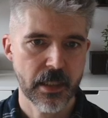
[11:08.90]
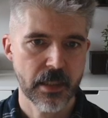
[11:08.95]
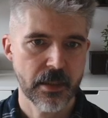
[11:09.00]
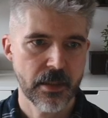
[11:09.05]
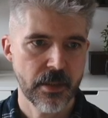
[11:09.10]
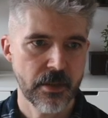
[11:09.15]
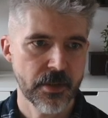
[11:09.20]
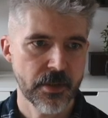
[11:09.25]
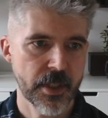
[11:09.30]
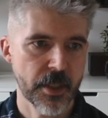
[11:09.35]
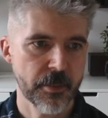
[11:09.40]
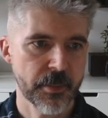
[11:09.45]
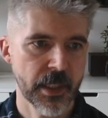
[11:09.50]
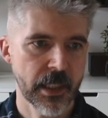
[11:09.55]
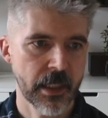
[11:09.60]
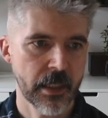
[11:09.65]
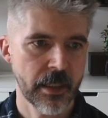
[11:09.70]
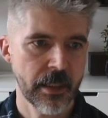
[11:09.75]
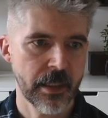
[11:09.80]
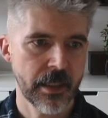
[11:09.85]
do
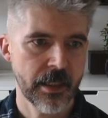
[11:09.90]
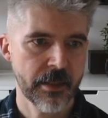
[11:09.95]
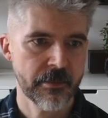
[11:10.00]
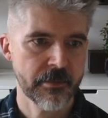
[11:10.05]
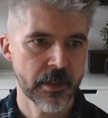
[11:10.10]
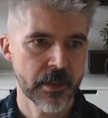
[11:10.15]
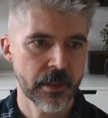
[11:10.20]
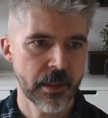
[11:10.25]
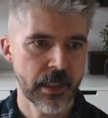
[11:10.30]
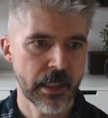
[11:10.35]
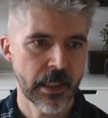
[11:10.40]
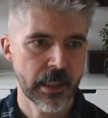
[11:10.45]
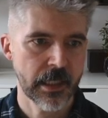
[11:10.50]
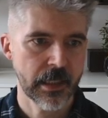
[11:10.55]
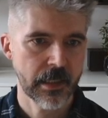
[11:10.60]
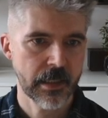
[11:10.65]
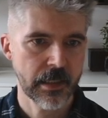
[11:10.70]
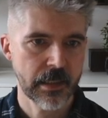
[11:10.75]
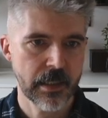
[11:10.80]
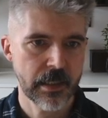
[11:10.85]
something clever
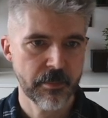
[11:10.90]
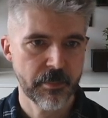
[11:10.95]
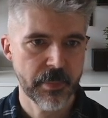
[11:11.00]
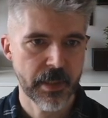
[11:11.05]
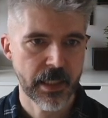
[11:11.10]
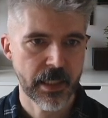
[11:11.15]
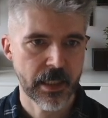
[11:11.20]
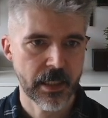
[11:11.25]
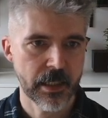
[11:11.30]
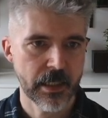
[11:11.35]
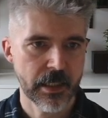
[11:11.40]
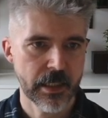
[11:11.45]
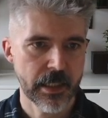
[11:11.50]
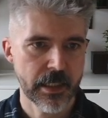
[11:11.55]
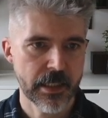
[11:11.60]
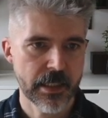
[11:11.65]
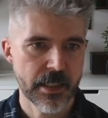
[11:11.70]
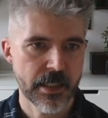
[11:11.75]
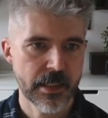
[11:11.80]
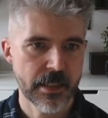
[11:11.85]
like clipping
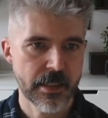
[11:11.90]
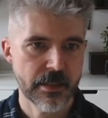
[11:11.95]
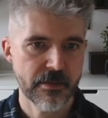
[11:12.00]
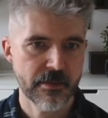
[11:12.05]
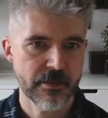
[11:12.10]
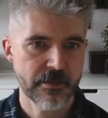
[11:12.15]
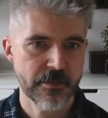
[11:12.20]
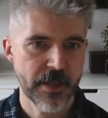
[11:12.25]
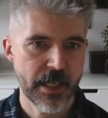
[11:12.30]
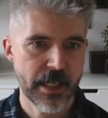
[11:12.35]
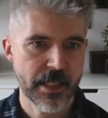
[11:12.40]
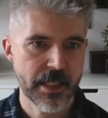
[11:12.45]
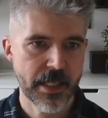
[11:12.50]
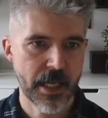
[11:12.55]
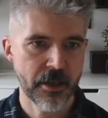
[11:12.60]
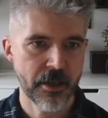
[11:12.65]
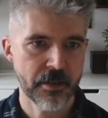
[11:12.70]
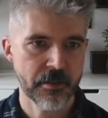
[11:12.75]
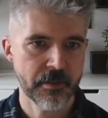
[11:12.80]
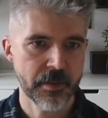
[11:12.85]
his face
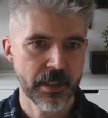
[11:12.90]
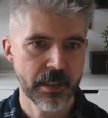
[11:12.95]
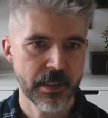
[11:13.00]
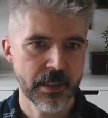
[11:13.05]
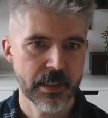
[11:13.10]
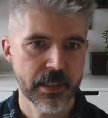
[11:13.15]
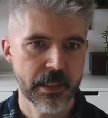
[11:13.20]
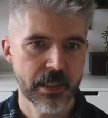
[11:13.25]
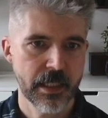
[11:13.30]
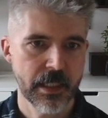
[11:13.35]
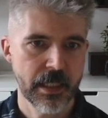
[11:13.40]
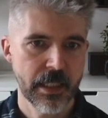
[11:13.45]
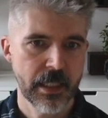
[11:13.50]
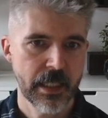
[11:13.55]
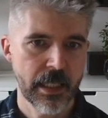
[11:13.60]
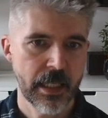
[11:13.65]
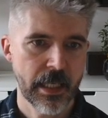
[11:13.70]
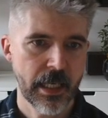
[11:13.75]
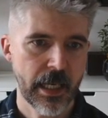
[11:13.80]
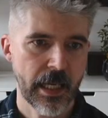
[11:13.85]
out of it
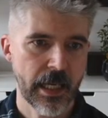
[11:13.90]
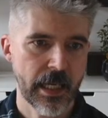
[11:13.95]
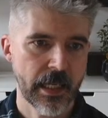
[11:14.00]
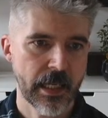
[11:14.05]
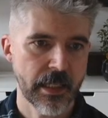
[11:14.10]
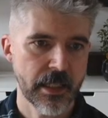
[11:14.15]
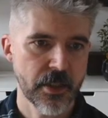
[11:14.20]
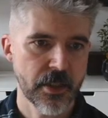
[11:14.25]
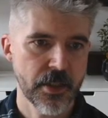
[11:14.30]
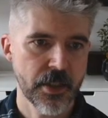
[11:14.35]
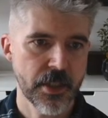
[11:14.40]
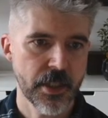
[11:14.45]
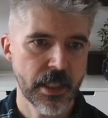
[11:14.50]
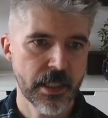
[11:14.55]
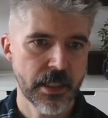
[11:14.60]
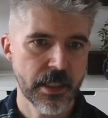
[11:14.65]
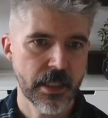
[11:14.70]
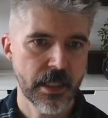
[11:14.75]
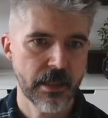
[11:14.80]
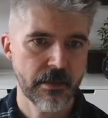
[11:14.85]
and
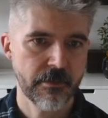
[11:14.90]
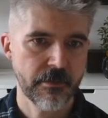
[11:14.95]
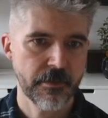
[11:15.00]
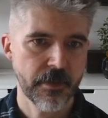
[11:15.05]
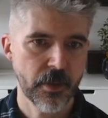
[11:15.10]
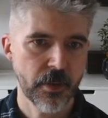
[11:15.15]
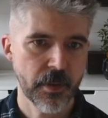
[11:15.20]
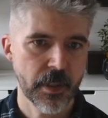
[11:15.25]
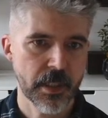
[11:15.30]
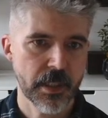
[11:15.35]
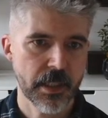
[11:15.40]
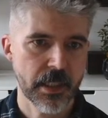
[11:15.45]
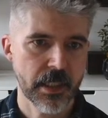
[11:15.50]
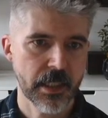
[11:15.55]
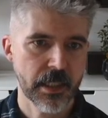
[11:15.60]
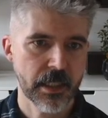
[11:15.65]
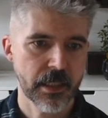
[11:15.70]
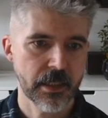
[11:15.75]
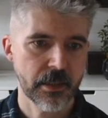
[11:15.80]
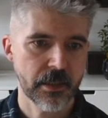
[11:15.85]
just then
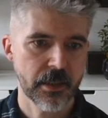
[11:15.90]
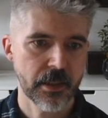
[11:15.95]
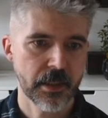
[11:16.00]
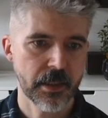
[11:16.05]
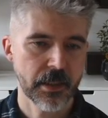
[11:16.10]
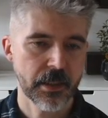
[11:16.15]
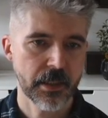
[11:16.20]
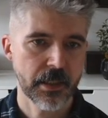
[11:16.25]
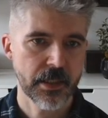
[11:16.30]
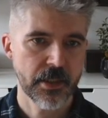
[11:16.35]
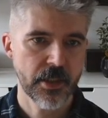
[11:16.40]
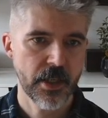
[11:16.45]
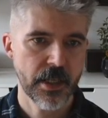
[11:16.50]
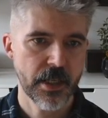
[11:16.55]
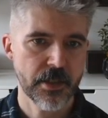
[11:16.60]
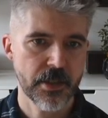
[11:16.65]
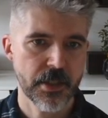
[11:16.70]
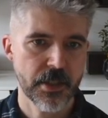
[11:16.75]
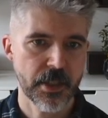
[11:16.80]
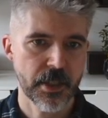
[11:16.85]
focusing on the
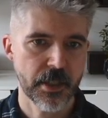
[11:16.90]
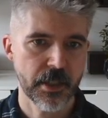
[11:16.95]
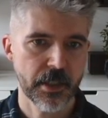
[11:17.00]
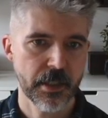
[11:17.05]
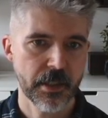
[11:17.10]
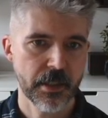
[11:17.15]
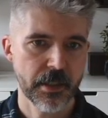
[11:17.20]
gesture.